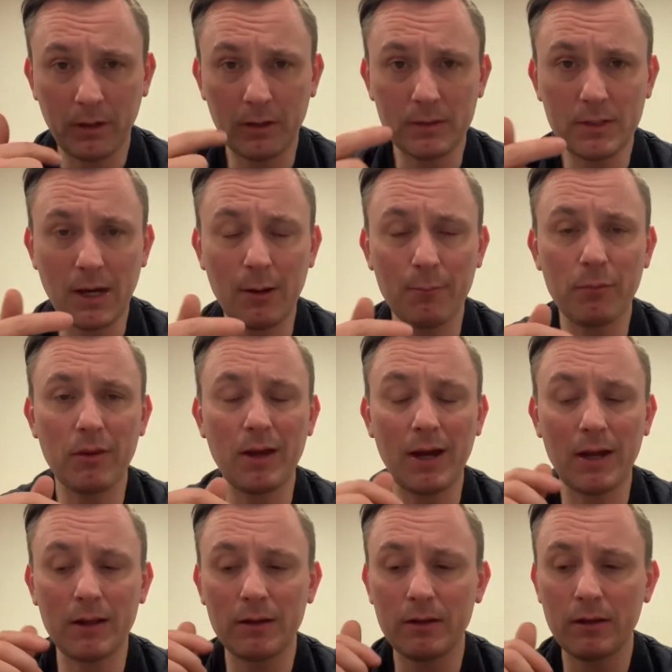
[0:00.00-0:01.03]
top of
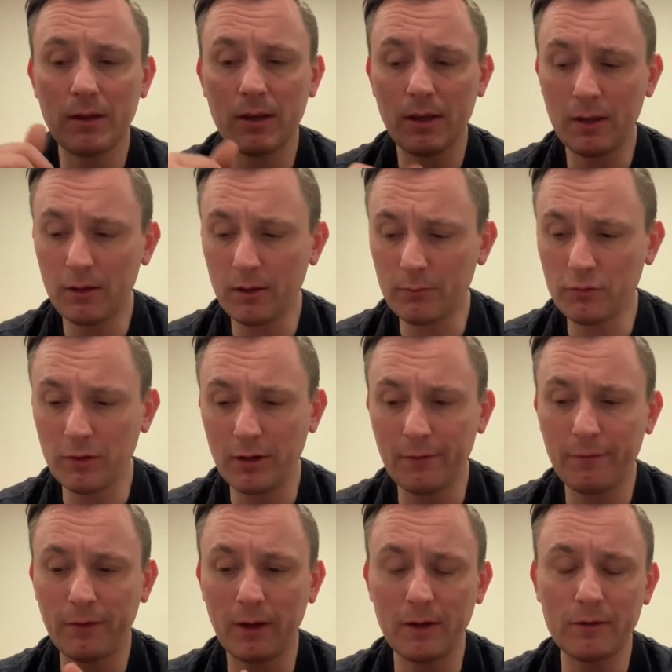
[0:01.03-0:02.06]
that, trying to
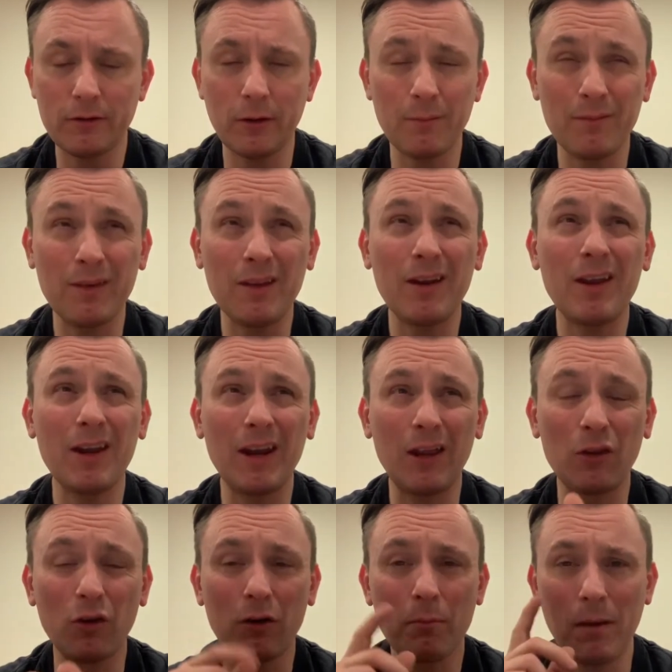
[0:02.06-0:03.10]
find something. And then I
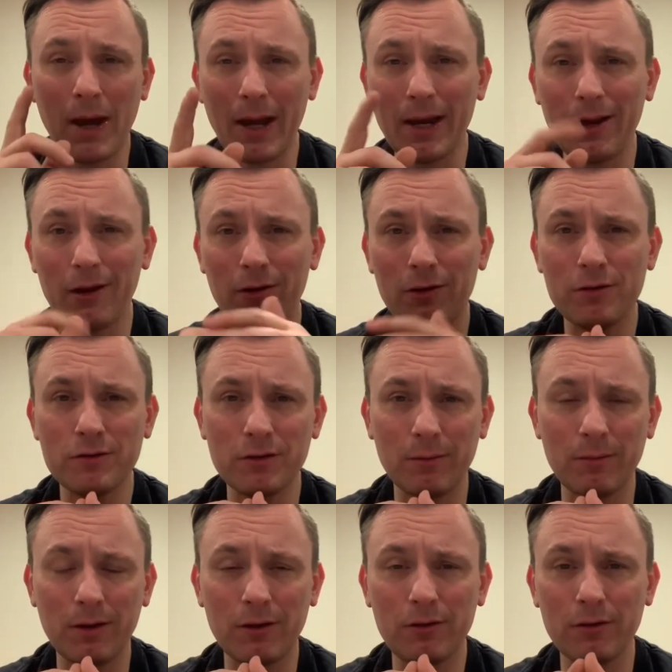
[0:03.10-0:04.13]
looked back, I heard
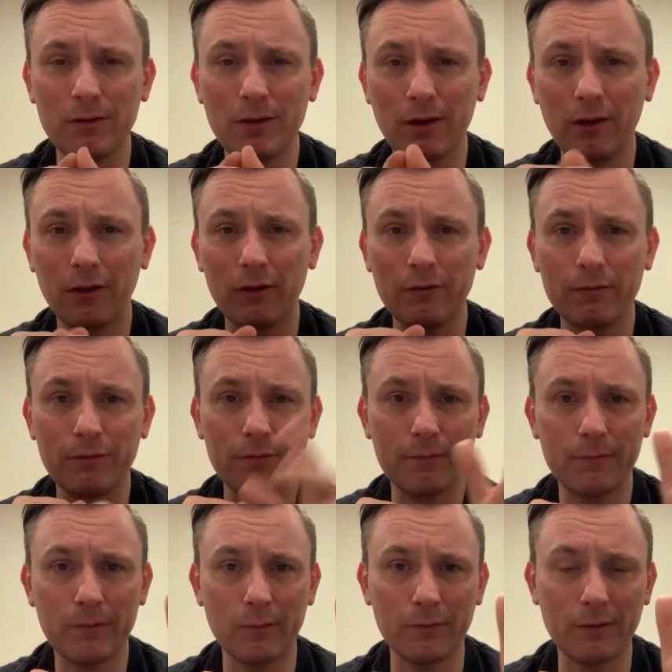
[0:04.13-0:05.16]
something. I couldn't tell if
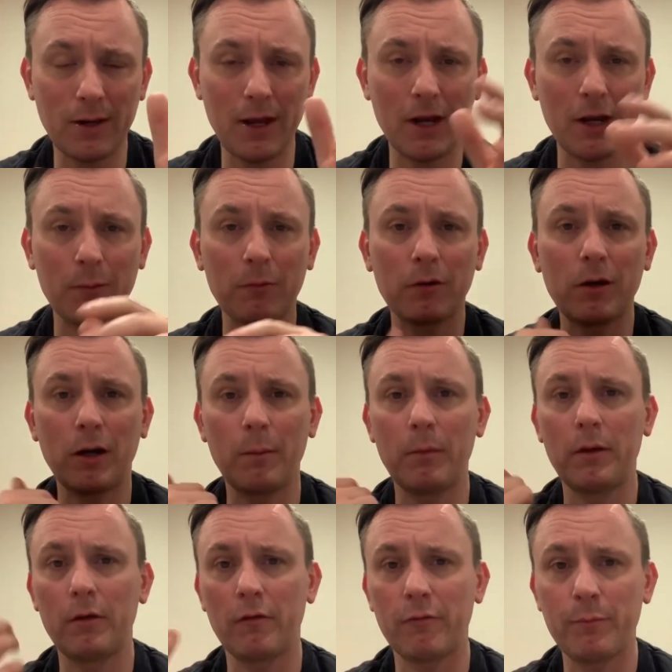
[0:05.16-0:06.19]
there was an animal
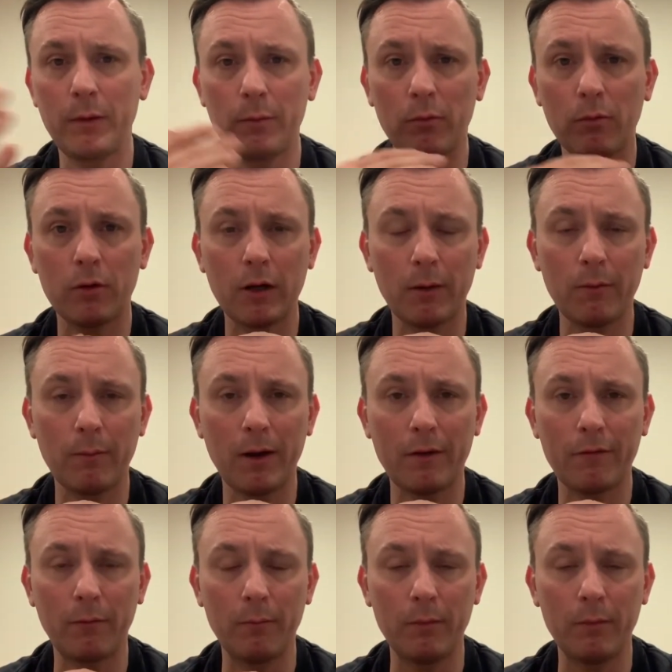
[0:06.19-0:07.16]
coming or if people were coming back from